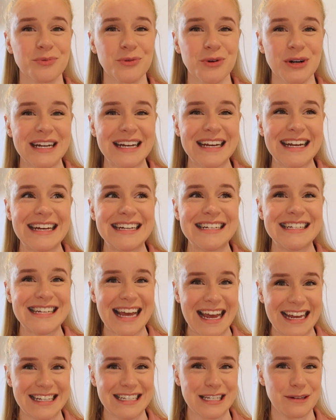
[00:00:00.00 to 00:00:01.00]
pretty
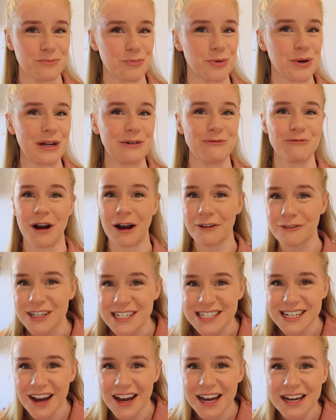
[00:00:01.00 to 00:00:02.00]
intense and pretty rough
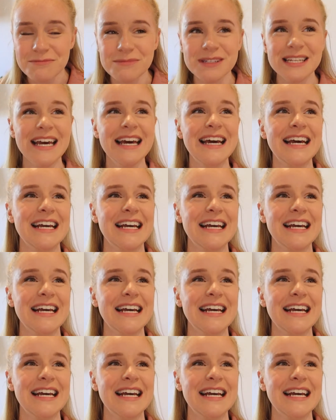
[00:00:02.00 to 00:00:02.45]
at times,